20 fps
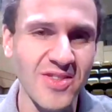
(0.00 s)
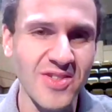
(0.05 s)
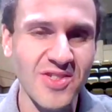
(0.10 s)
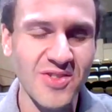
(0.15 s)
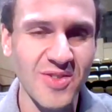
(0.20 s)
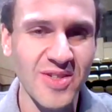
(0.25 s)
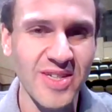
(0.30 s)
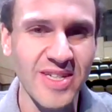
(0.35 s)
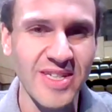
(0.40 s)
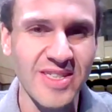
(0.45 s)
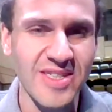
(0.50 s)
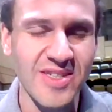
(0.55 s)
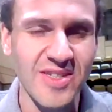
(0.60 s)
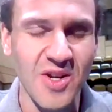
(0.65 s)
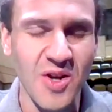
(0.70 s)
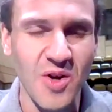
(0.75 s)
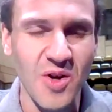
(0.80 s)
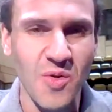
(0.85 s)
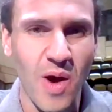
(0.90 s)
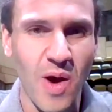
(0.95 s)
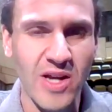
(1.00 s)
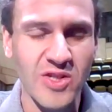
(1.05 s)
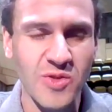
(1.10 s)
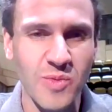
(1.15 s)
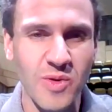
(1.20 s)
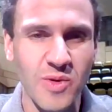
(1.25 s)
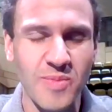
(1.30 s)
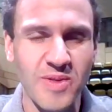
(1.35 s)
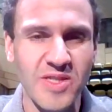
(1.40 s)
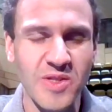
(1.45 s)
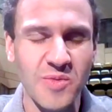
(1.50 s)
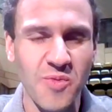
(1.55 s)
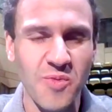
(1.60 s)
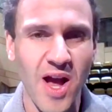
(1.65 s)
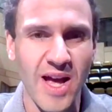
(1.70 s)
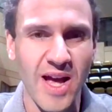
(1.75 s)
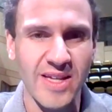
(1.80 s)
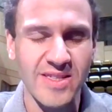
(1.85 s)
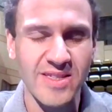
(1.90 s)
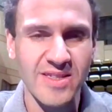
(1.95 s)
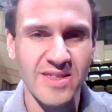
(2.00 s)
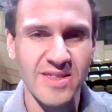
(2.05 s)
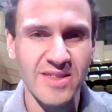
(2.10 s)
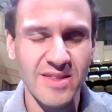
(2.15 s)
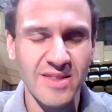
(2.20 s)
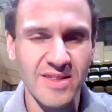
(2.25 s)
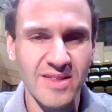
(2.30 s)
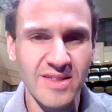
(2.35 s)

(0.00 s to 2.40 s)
streets. Why should we be surprised?